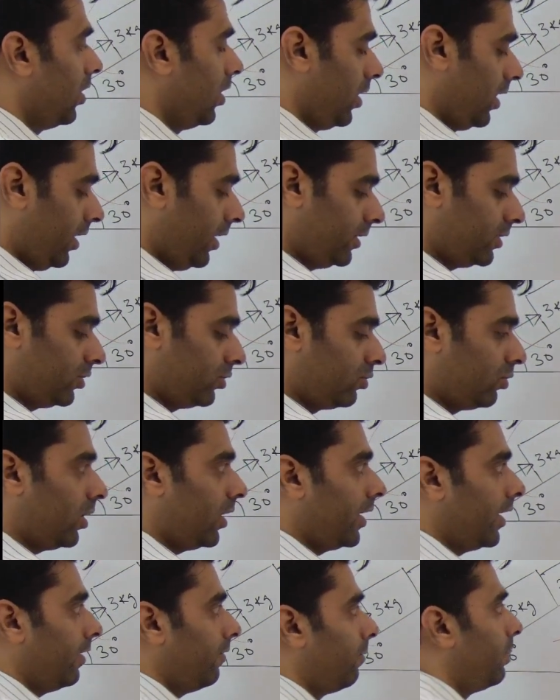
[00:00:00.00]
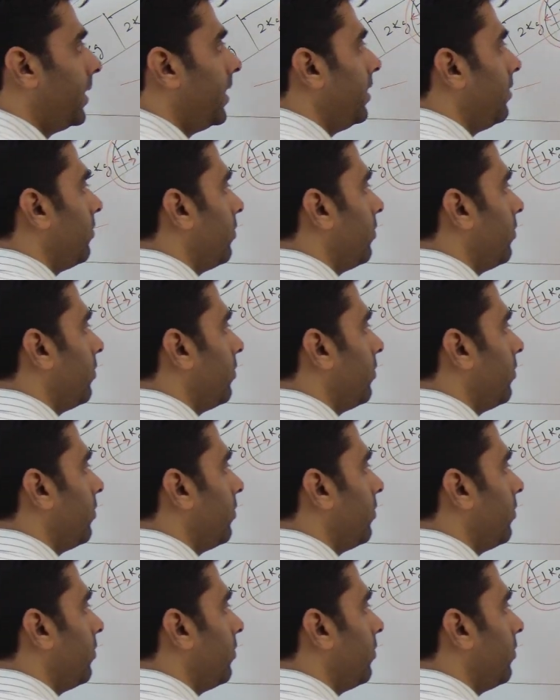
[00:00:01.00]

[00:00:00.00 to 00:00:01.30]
Let's draw our FBD for